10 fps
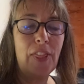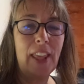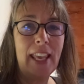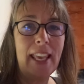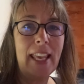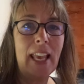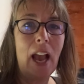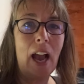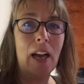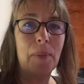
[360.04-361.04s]
the
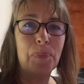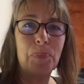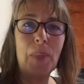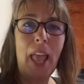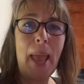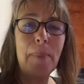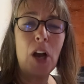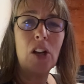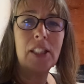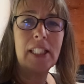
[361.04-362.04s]

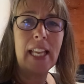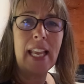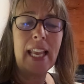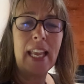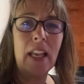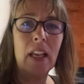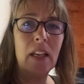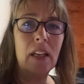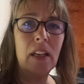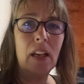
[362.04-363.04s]
MRT
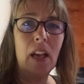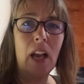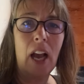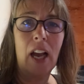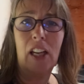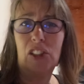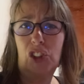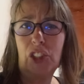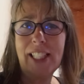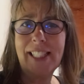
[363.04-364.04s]

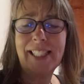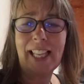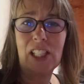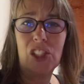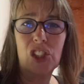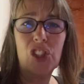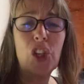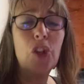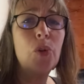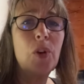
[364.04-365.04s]
train station, so
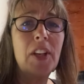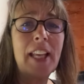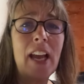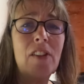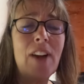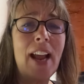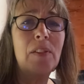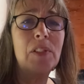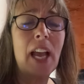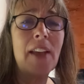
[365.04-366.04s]
you could get
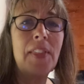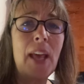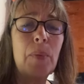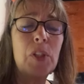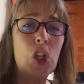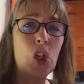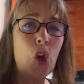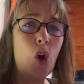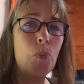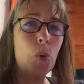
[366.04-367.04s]
around and there was a
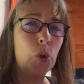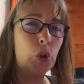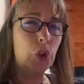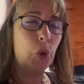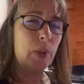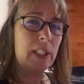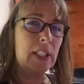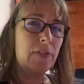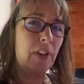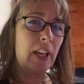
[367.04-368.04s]
lot more
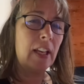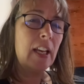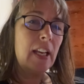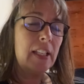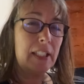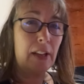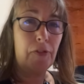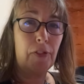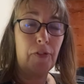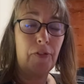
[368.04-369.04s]
choice for
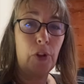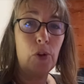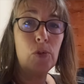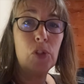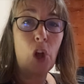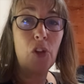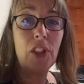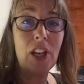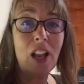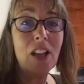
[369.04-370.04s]
different foods. On
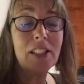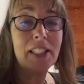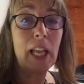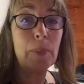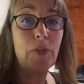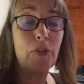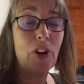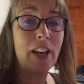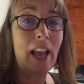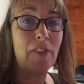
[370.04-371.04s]
the last day before
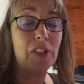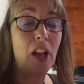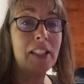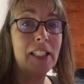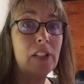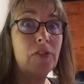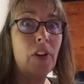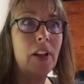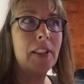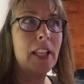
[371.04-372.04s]
I left, I did
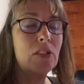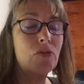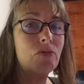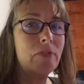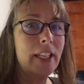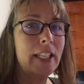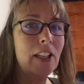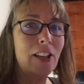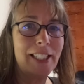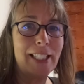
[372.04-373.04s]
find this really
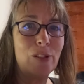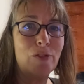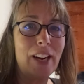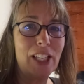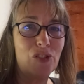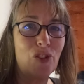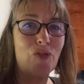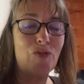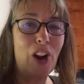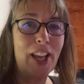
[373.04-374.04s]
nice little
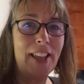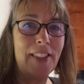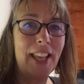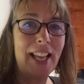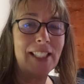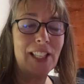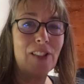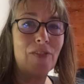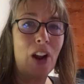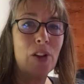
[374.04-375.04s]
restaurant right at the end of
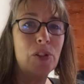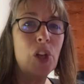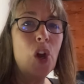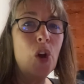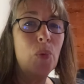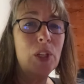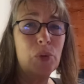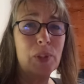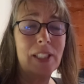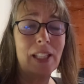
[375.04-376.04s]
the road,
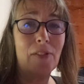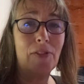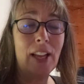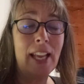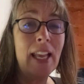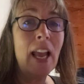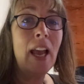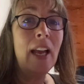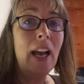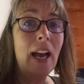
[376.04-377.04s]
which was lovely.
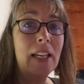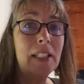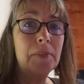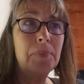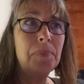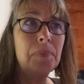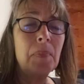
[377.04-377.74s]
But